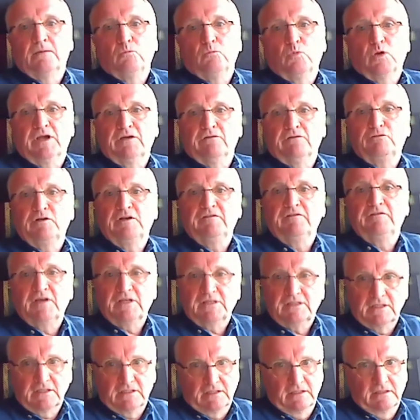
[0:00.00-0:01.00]
we have
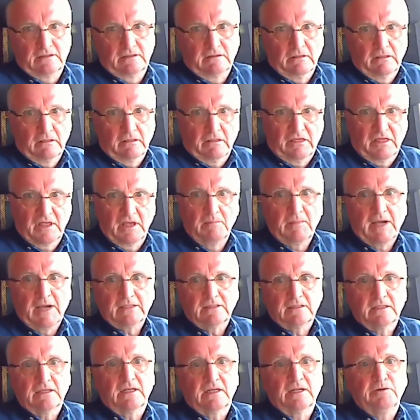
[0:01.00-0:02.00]
revisited and
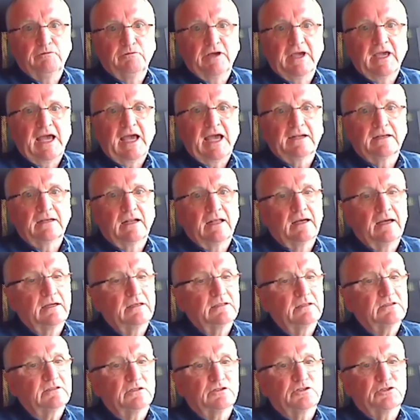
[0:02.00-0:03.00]
thematically
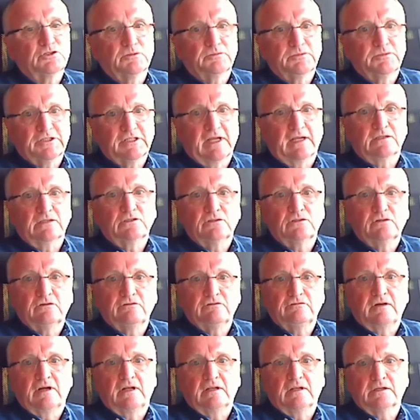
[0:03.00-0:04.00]
reanalyzed a
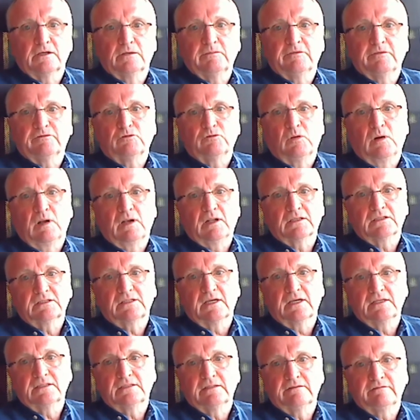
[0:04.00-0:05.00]
substantial volume of
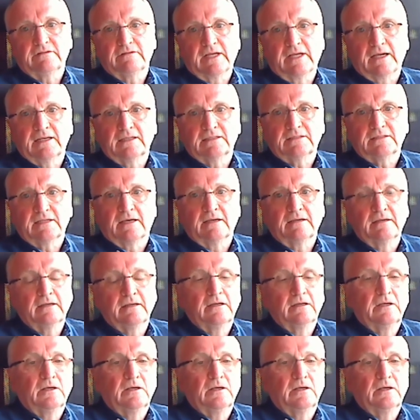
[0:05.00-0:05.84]
qualitative data,